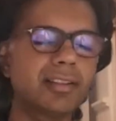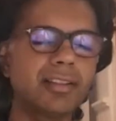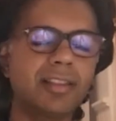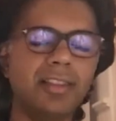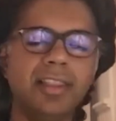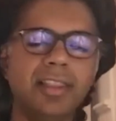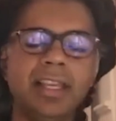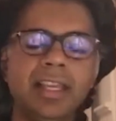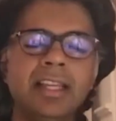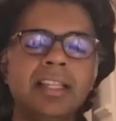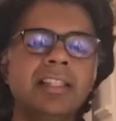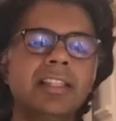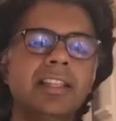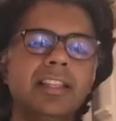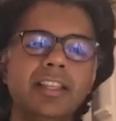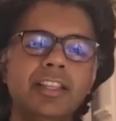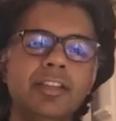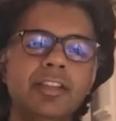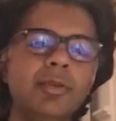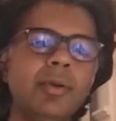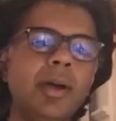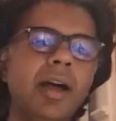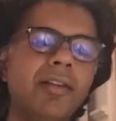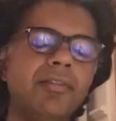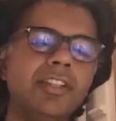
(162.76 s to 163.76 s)
things that
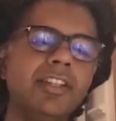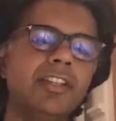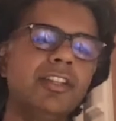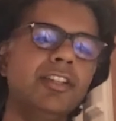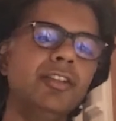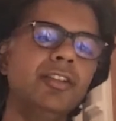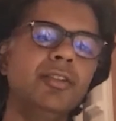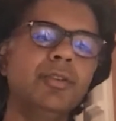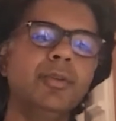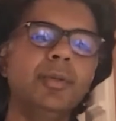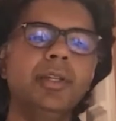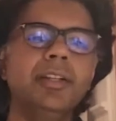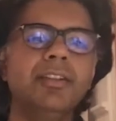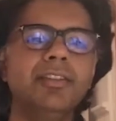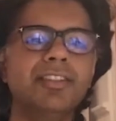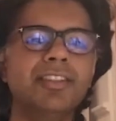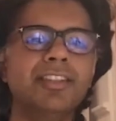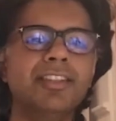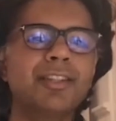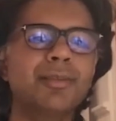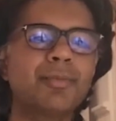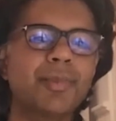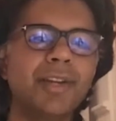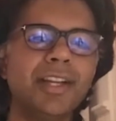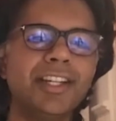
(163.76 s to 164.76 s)
you have to do, here's a
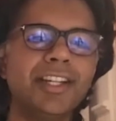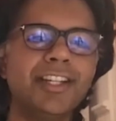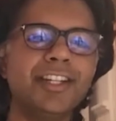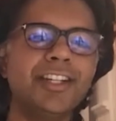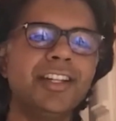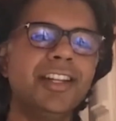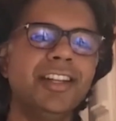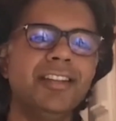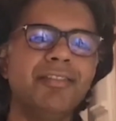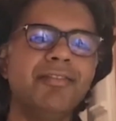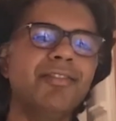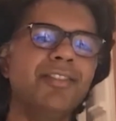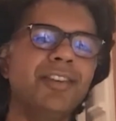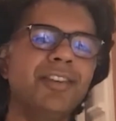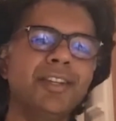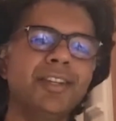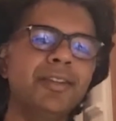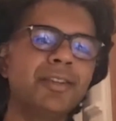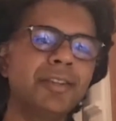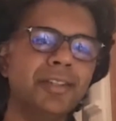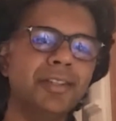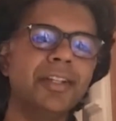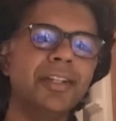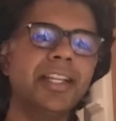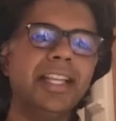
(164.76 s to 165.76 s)
spreadsheet for you
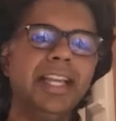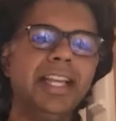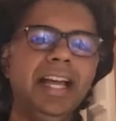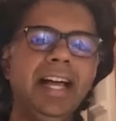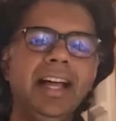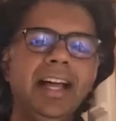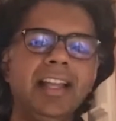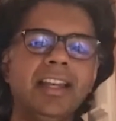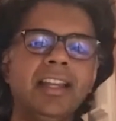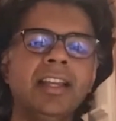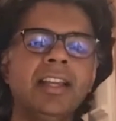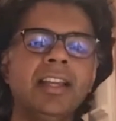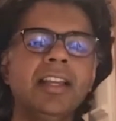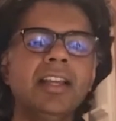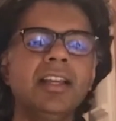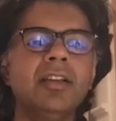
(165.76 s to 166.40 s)
to look at,